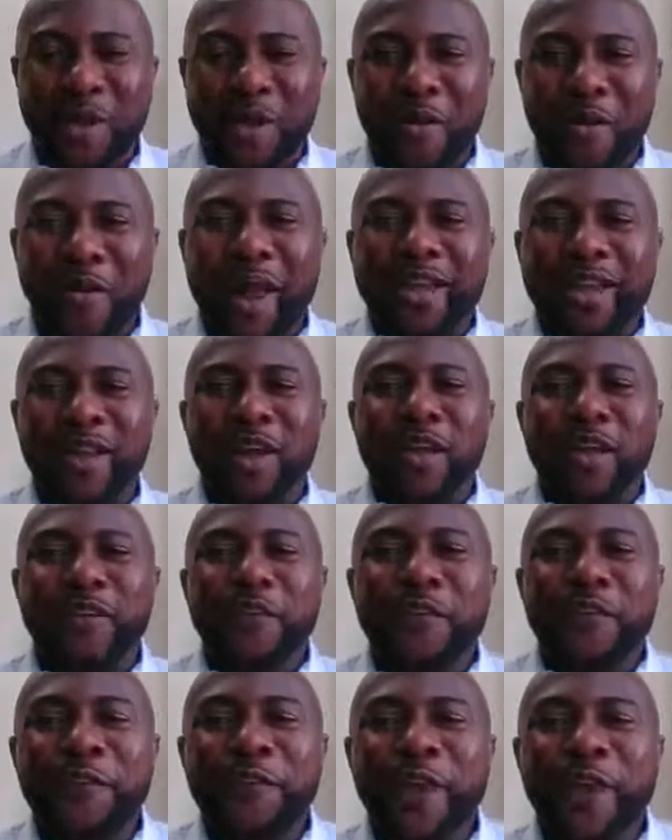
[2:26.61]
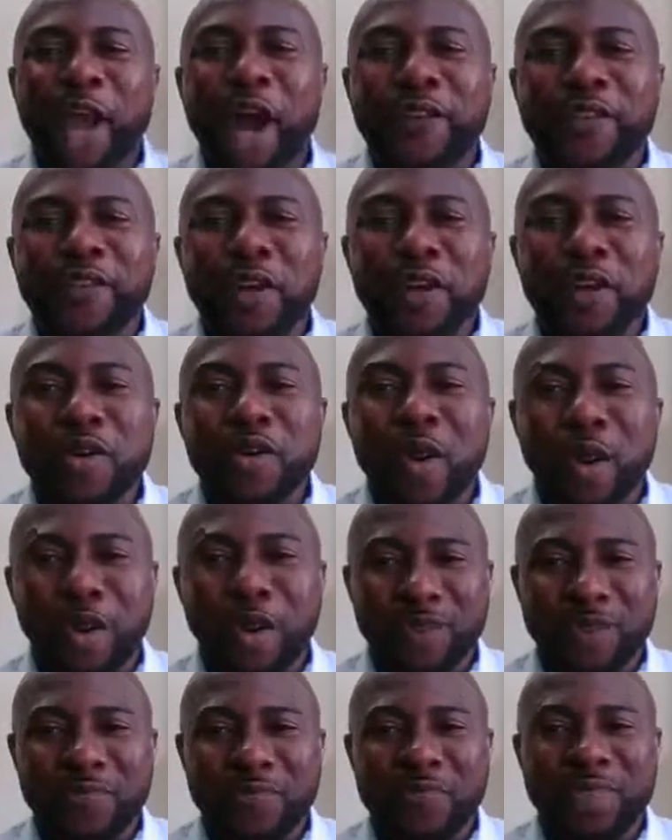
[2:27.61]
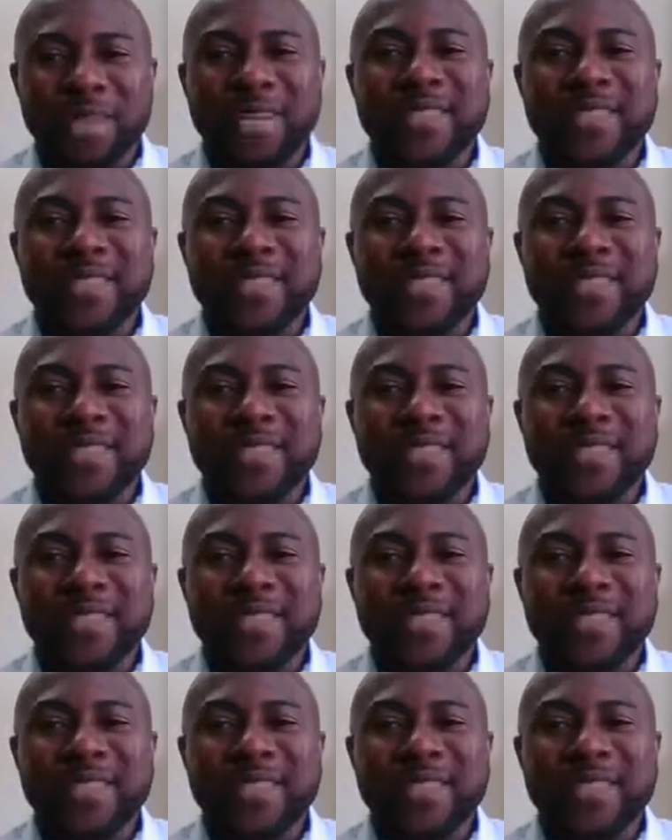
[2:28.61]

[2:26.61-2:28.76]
All right. The fear of the unknown